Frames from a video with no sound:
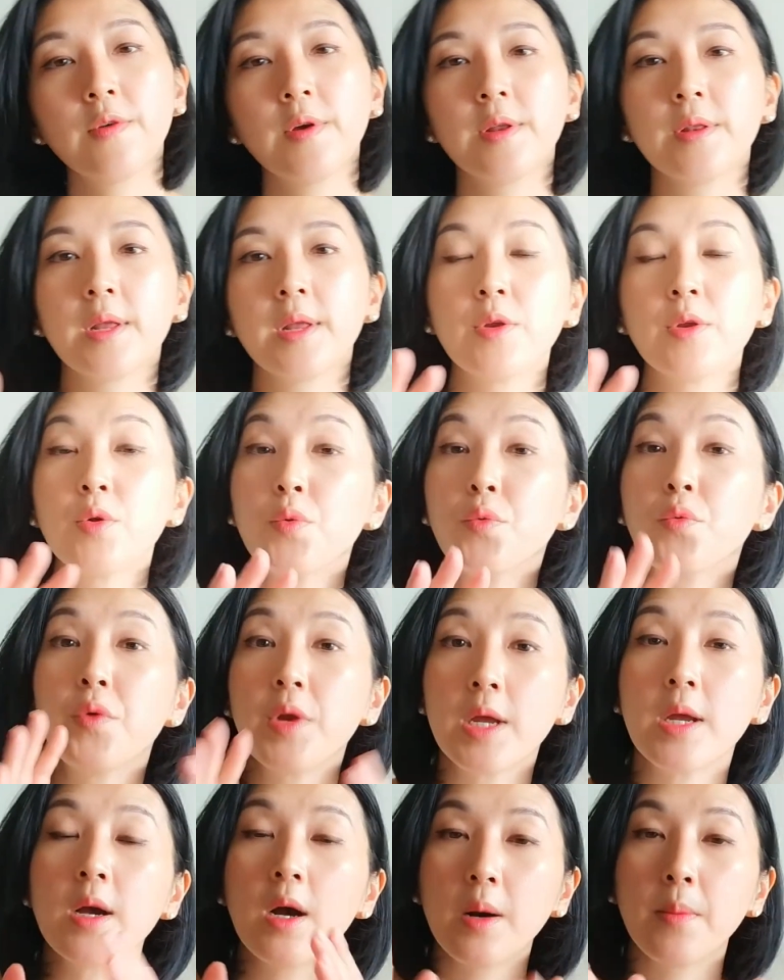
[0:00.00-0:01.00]
and then you
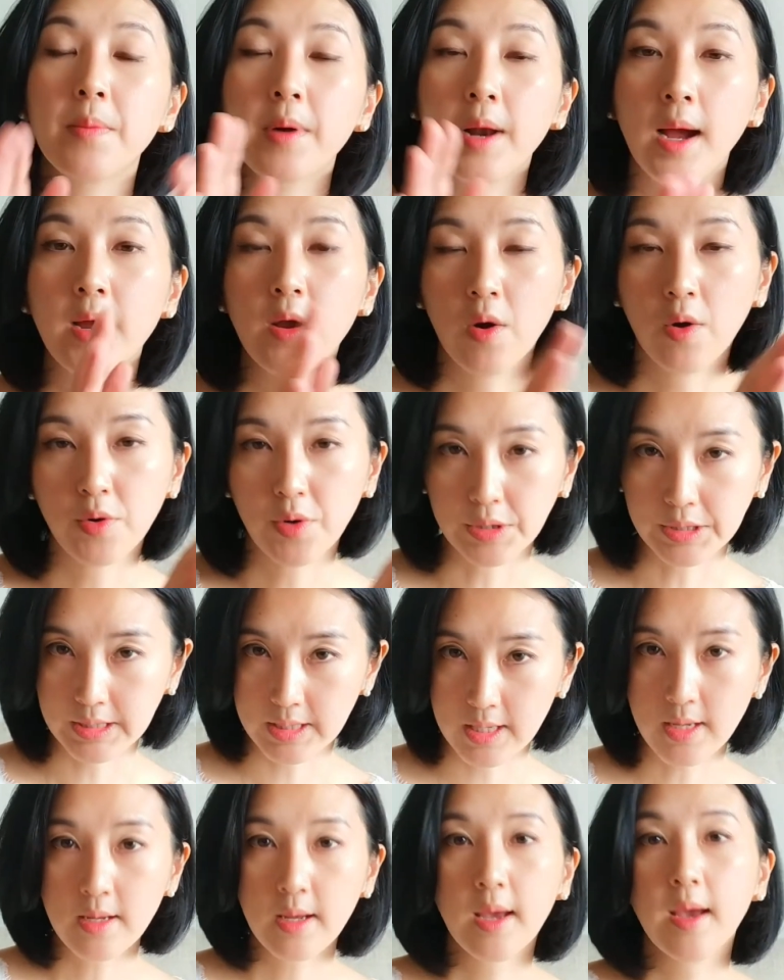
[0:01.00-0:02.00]
reapply all your
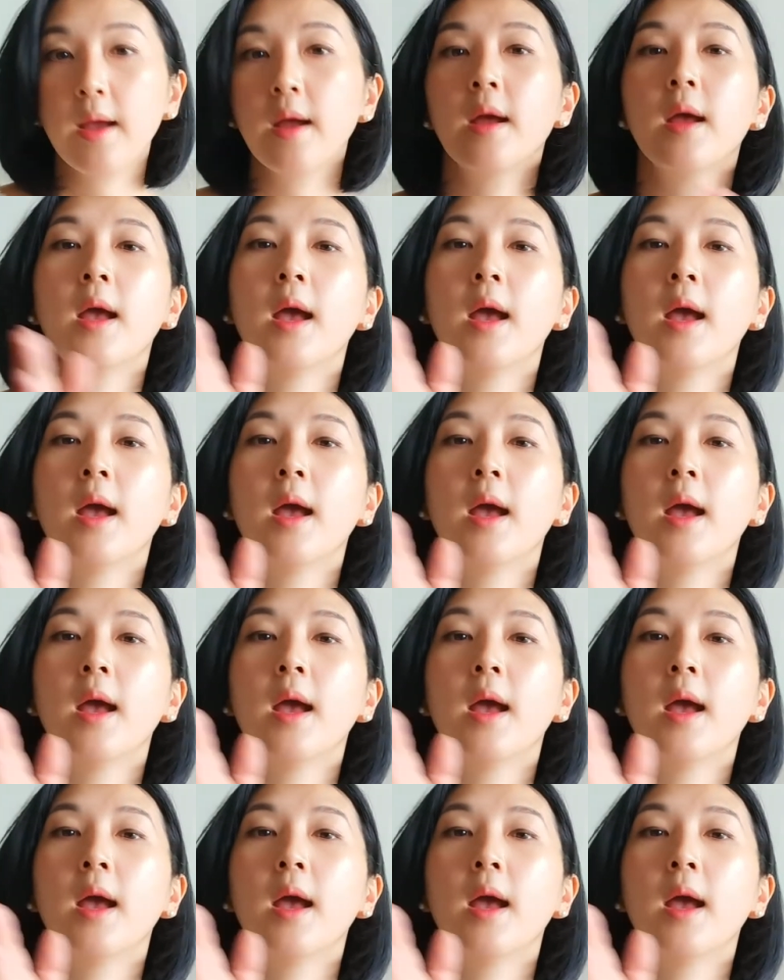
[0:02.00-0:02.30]
skincare.